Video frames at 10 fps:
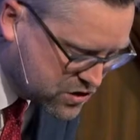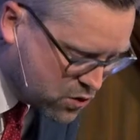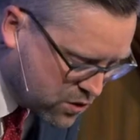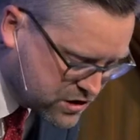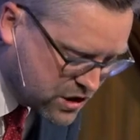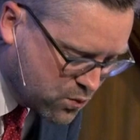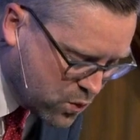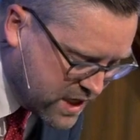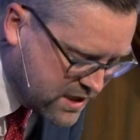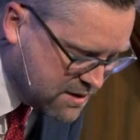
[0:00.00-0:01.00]
scorching
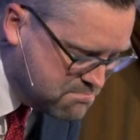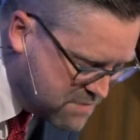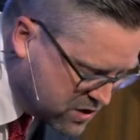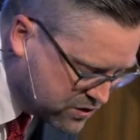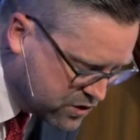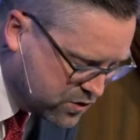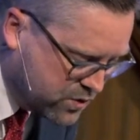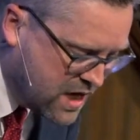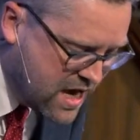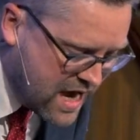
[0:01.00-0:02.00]
wind and mildew,
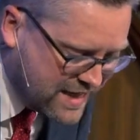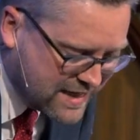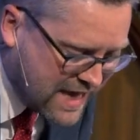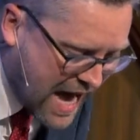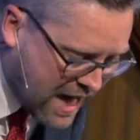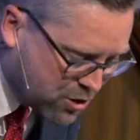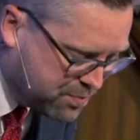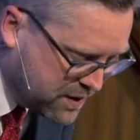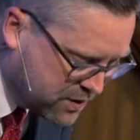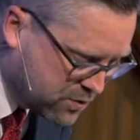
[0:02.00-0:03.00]
and the
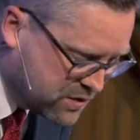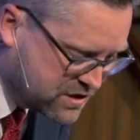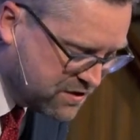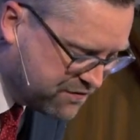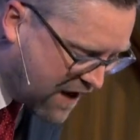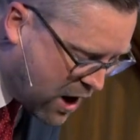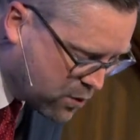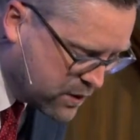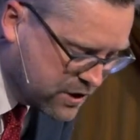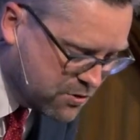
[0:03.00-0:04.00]
caterpillar was
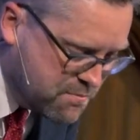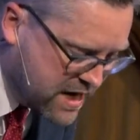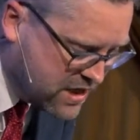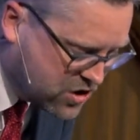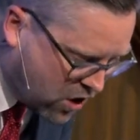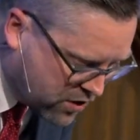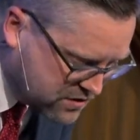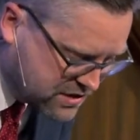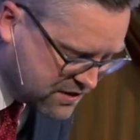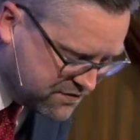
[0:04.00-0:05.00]
devouring your many
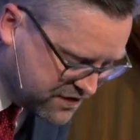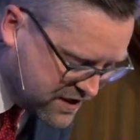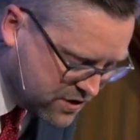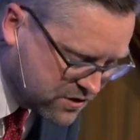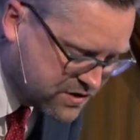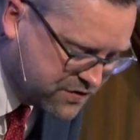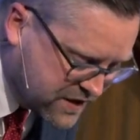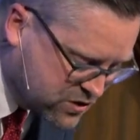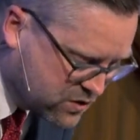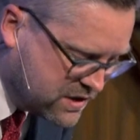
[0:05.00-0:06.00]
gardens and vineyards,
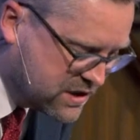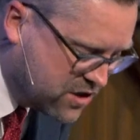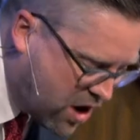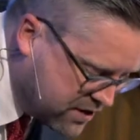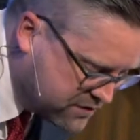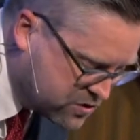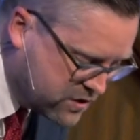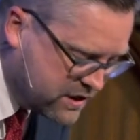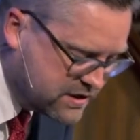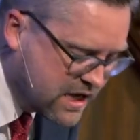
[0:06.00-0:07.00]
fig trees and olive
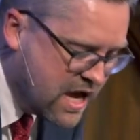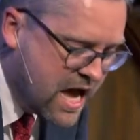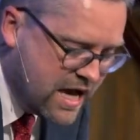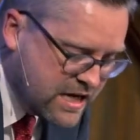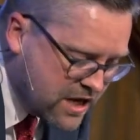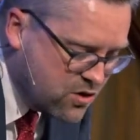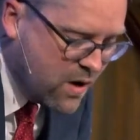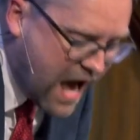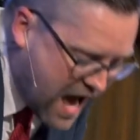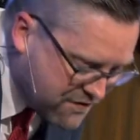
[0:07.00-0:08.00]
trees, and yet you
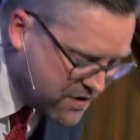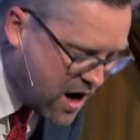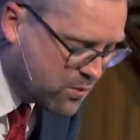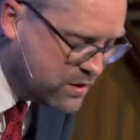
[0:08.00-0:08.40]
have not